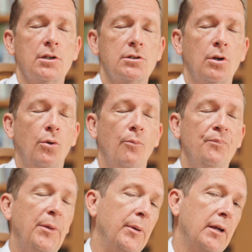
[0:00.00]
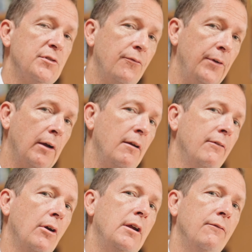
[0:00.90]
So it becomes very,
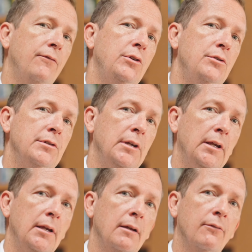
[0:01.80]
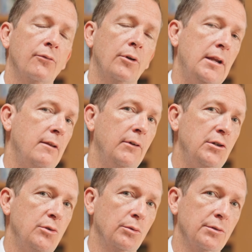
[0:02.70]
very confusing for
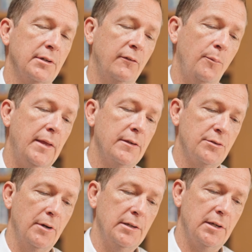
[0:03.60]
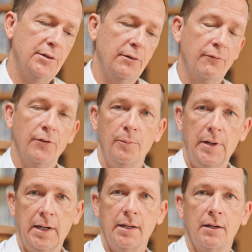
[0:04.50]
individuals that have made this transition from
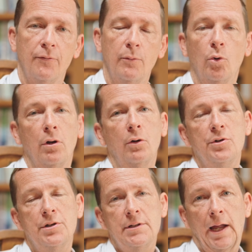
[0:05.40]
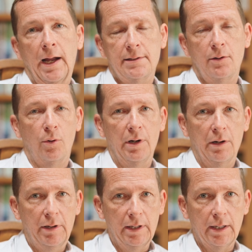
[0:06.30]
income from work, which is taxed at
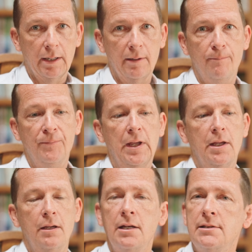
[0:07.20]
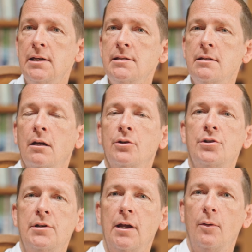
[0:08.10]
ordinary income. It's easy to
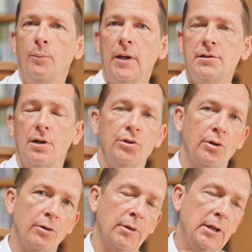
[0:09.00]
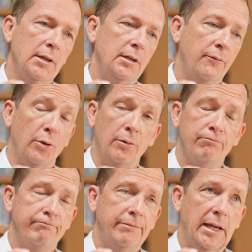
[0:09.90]
understand based on if you're
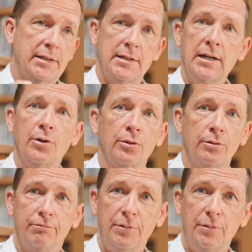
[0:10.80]
single,